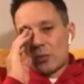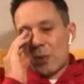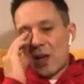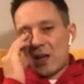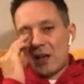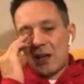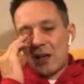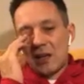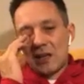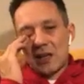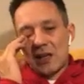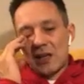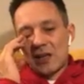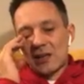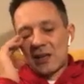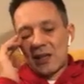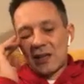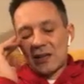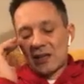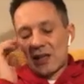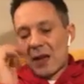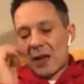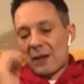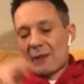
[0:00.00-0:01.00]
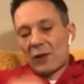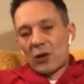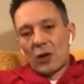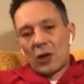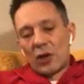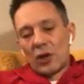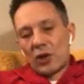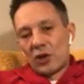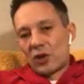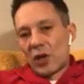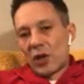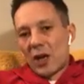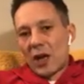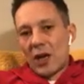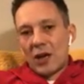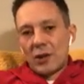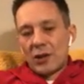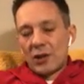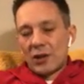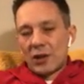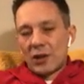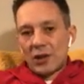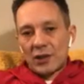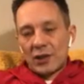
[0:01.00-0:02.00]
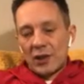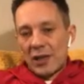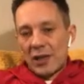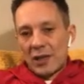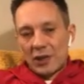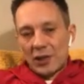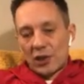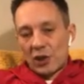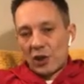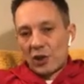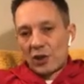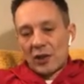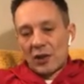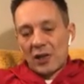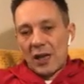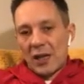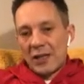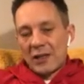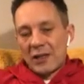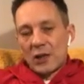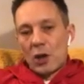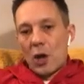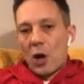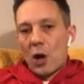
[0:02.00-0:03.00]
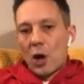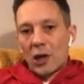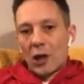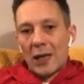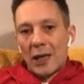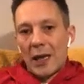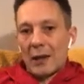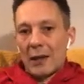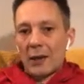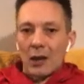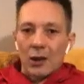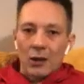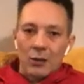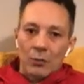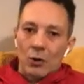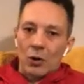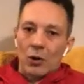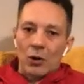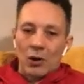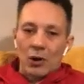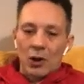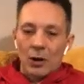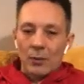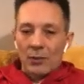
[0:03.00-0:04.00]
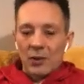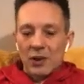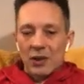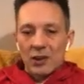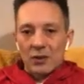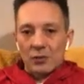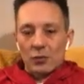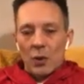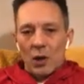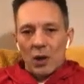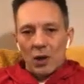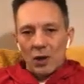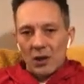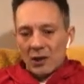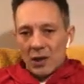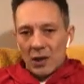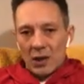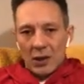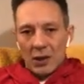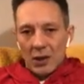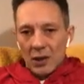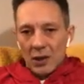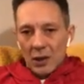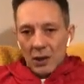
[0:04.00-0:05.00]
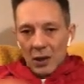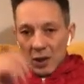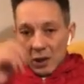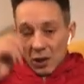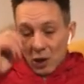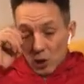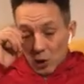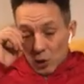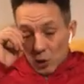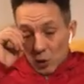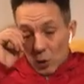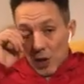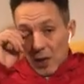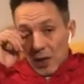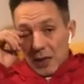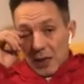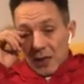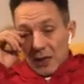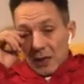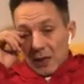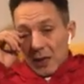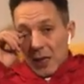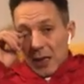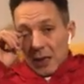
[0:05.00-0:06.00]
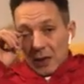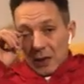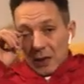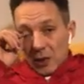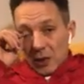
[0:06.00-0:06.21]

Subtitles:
mate, he's never going to change. It's just he's not a kid anymore. And he's 26,